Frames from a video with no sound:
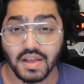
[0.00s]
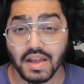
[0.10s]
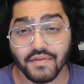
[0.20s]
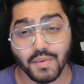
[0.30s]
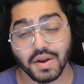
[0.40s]

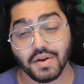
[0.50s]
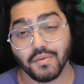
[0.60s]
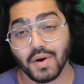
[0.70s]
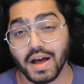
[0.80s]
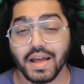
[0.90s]
If you want to know
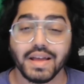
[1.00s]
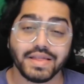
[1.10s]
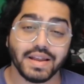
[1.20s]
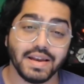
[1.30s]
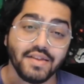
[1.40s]
why,
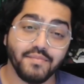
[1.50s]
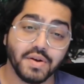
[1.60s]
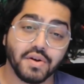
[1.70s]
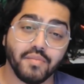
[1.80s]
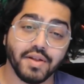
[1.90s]
then leave me a
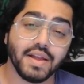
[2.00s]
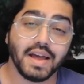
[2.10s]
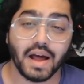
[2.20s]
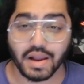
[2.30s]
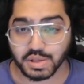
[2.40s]
comment
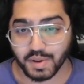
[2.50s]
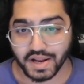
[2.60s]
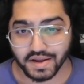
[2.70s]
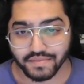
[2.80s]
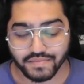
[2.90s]
and I'll explain
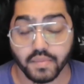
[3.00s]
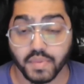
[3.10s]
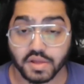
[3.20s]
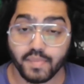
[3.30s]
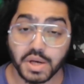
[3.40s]
it.
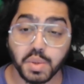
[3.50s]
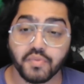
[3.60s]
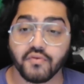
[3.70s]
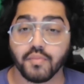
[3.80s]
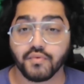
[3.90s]
But the battery
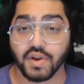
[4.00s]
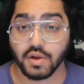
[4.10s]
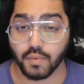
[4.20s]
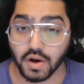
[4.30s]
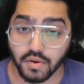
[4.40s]
performed really
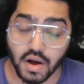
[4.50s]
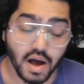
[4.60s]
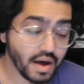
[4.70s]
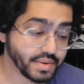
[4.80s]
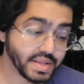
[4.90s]
well.
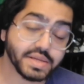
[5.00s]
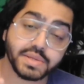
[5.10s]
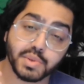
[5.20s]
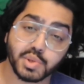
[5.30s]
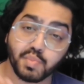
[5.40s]
I was
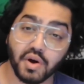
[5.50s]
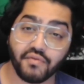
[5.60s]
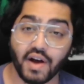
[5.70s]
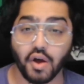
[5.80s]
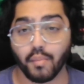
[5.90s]
listening to
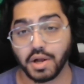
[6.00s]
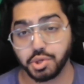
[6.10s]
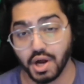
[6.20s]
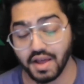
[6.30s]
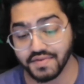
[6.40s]
Spotify on my
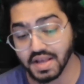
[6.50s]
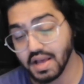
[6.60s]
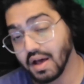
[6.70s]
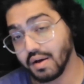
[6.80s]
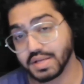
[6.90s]
drives.
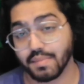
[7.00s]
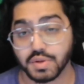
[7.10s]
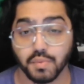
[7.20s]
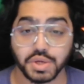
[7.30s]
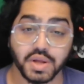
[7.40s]
I was able
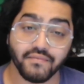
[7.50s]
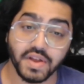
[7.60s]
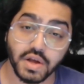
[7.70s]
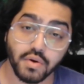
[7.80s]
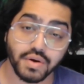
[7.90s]
to watch some
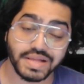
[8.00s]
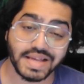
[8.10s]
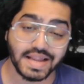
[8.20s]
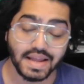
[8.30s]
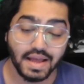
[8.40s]
video content,